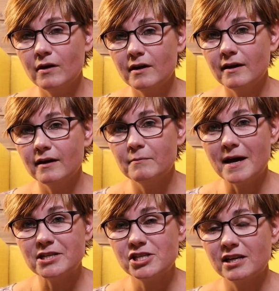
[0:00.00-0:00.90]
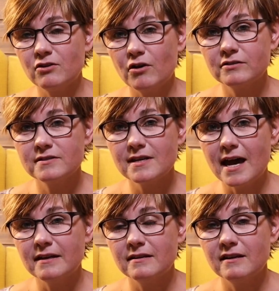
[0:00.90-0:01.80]
magic knot
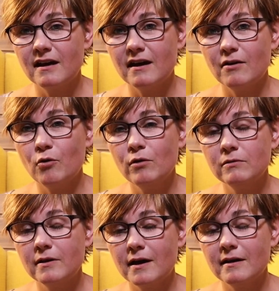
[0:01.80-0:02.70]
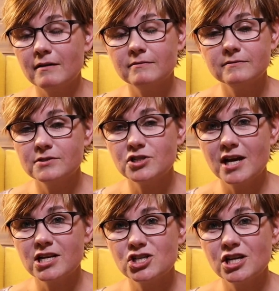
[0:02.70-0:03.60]
and all the
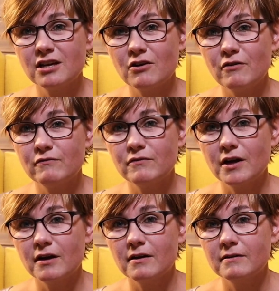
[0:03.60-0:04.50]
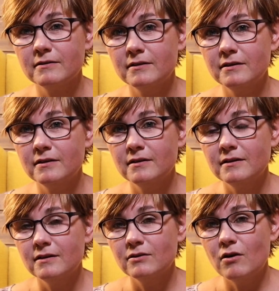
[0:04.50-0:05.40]
changing of
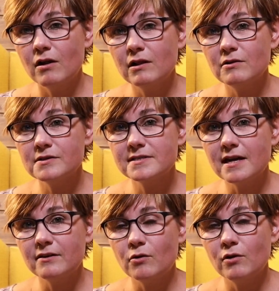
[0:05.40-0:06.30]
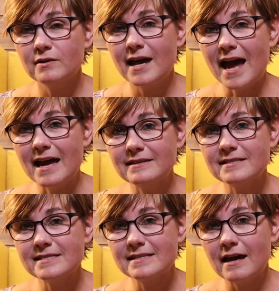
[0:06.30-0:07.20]
colors and all the
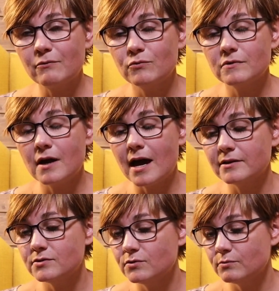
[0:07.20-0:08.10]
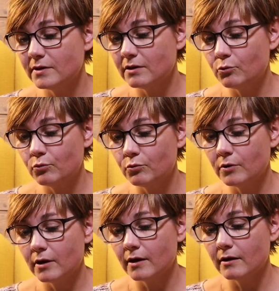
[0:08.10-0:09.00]
ends that had to be
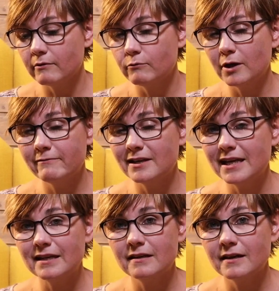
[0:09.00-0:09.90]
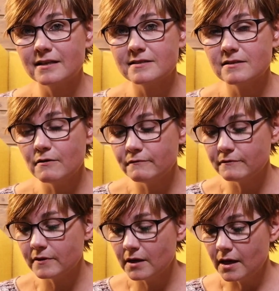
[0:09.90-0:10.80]
weaving in and stuff,